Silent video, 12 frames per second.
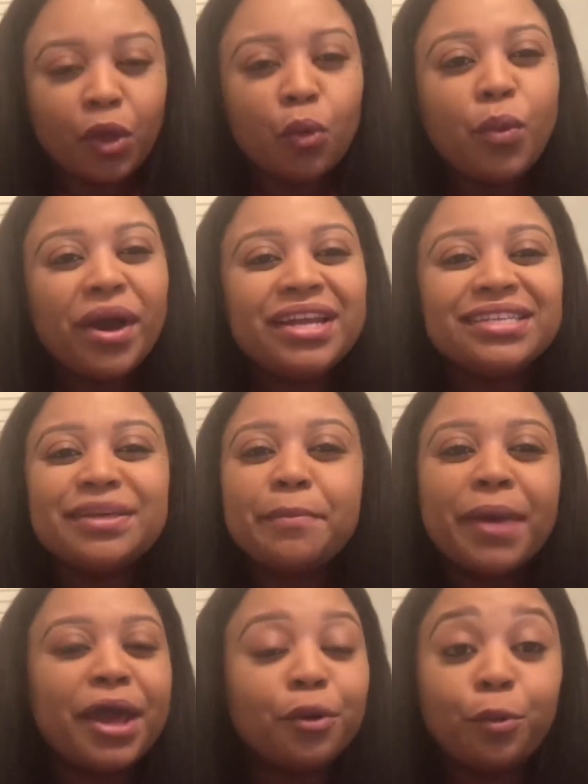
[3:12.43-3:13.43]
What is a
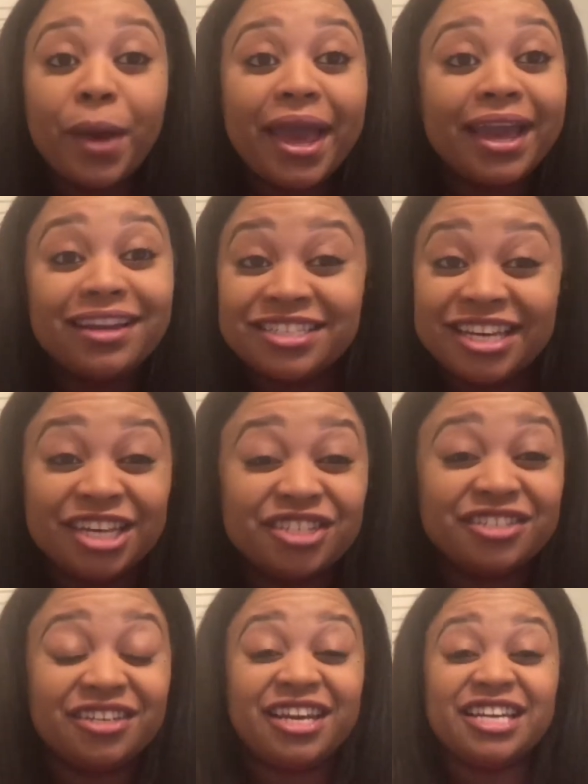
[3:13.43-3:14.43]
better way to
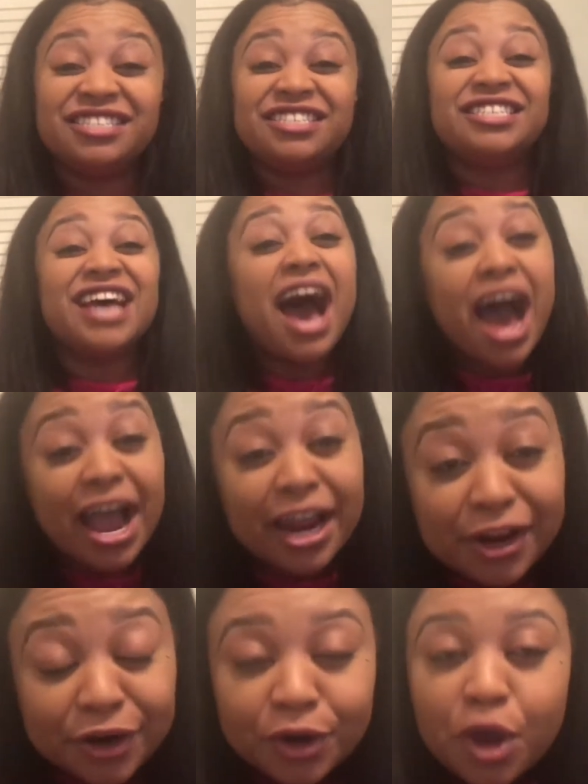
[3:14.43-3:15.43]
get your kids
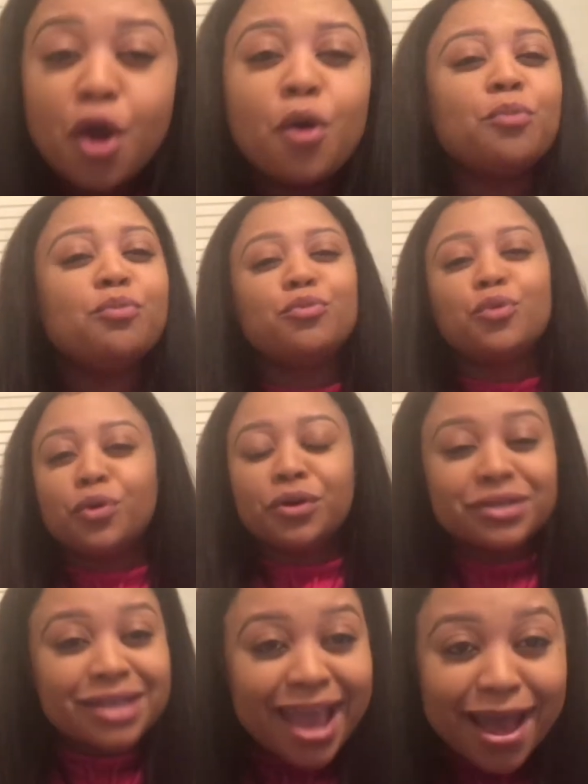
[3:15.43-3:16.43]
tired,
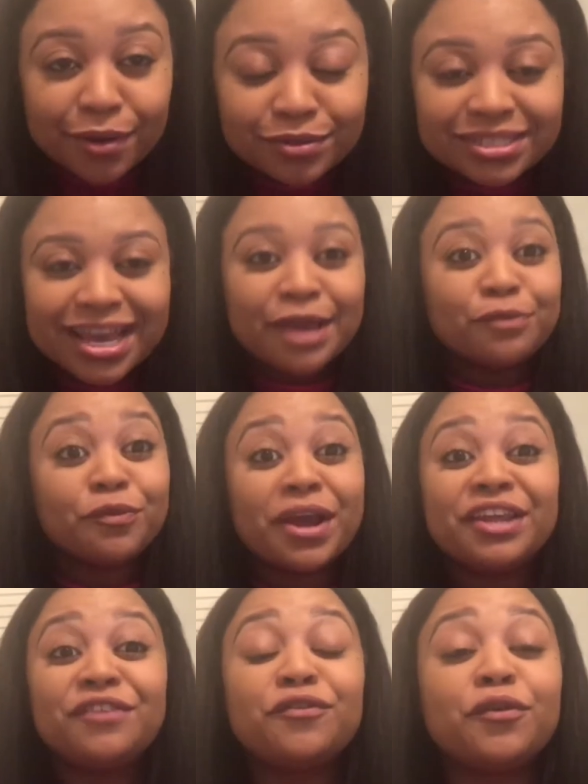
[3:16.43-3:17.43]
worn out, and
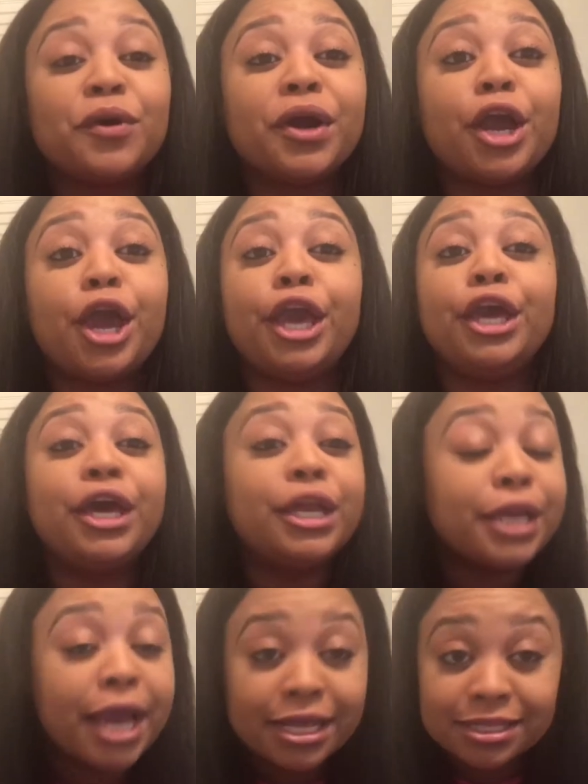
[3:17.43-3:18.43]
ready for a
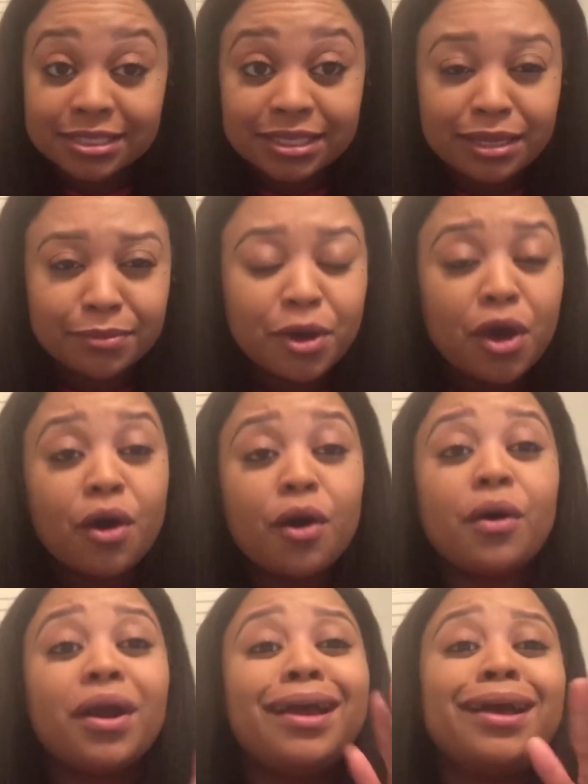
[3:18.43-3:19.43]
good night's sleep,
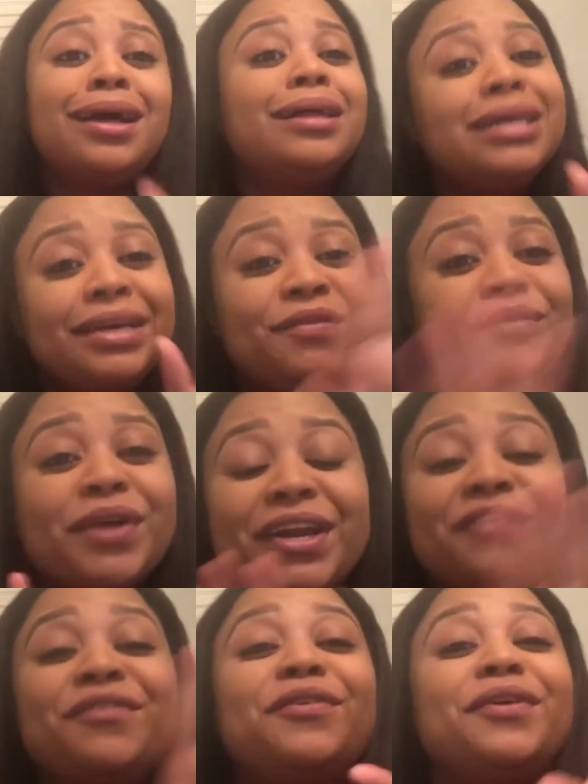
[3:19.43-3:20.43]
or hell, even
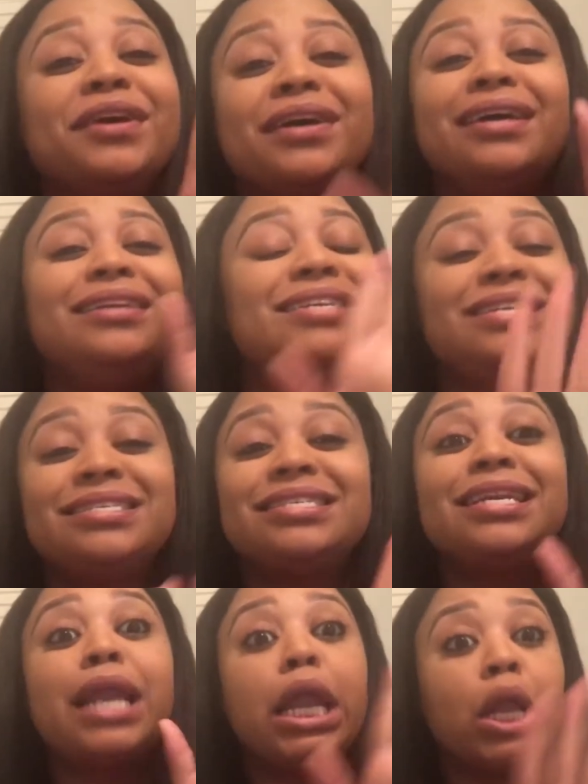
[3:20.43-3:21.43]
ready for a
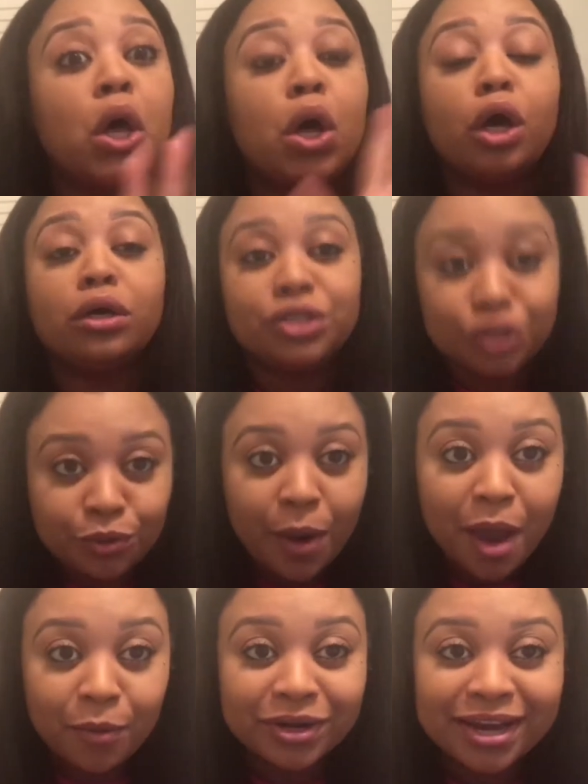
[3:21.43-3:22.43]
decent long
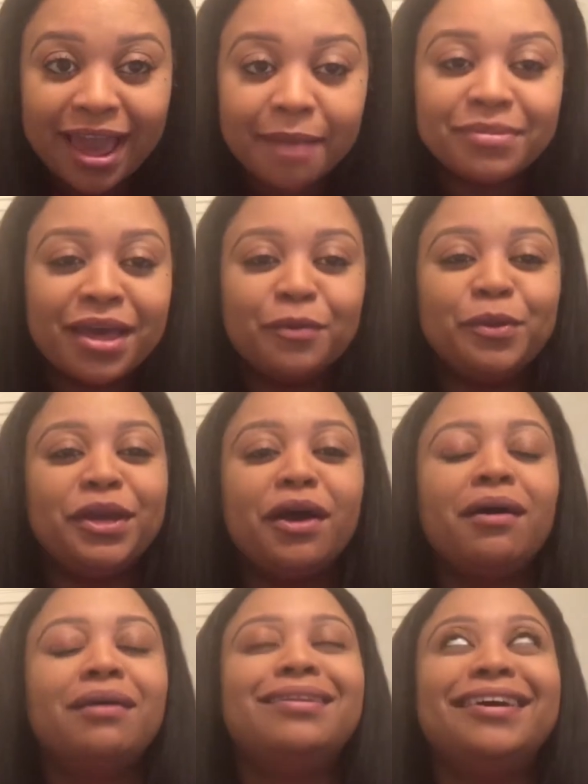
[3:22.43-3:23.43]
2-hour nap that we
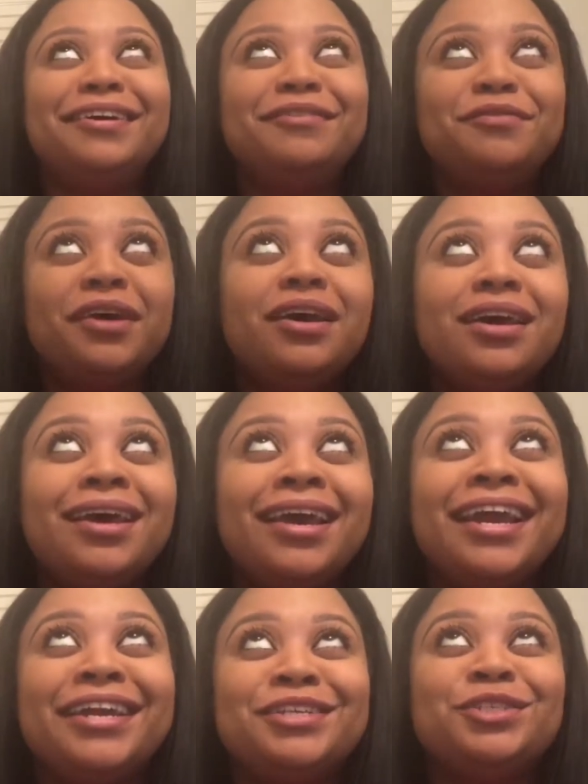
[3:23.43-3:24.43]
all love
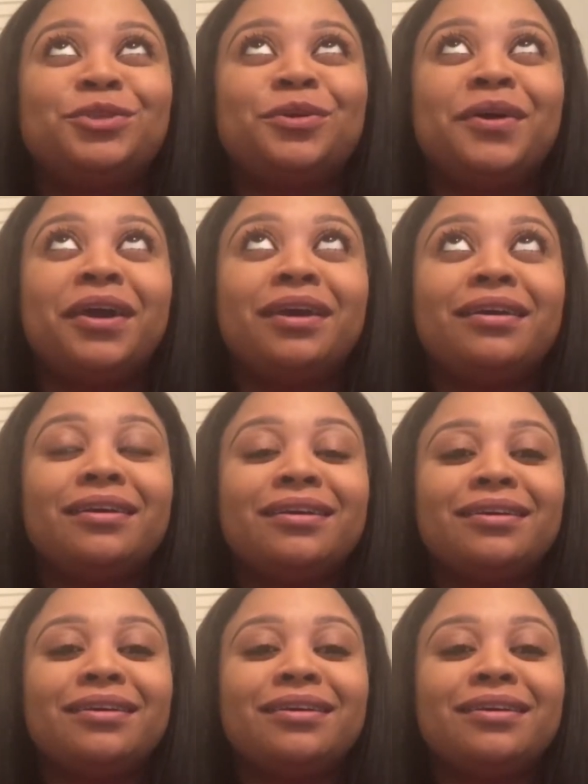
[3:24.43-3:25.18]
and enjoy?